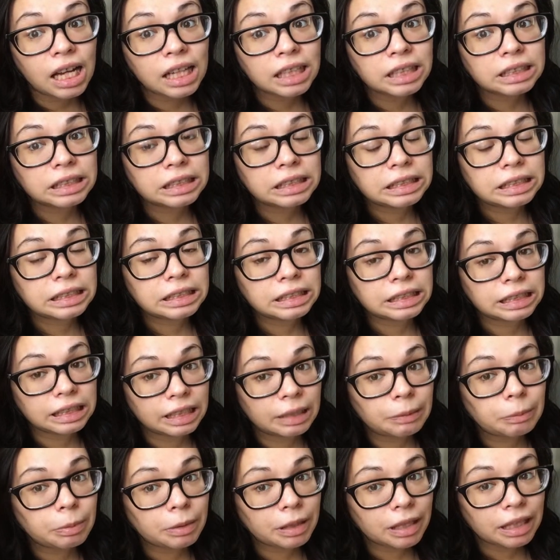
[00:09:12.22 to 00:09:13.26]
I
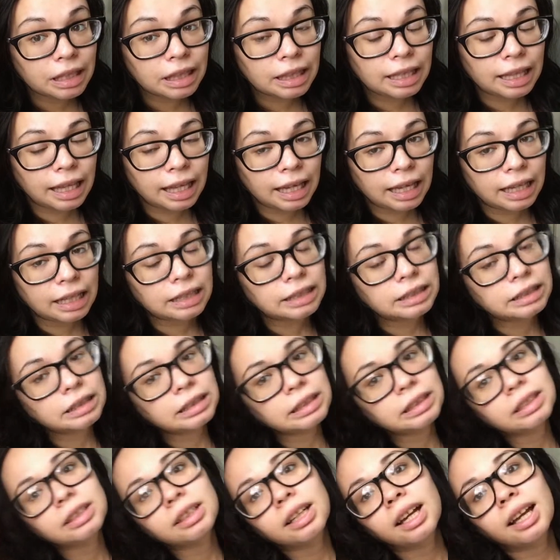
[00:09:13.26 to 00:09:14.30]
sleep like
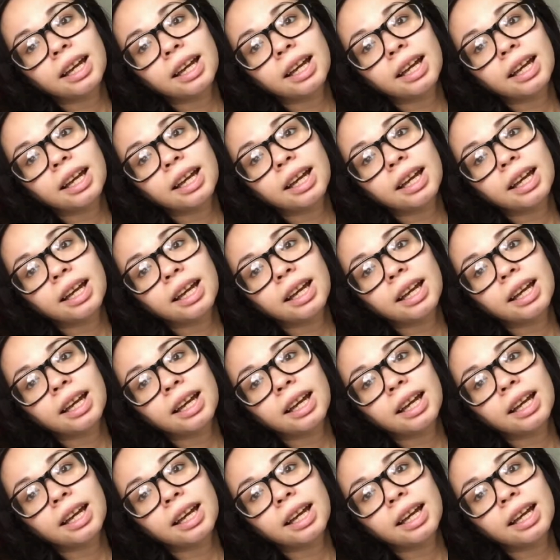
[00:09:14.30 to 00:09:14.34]
that.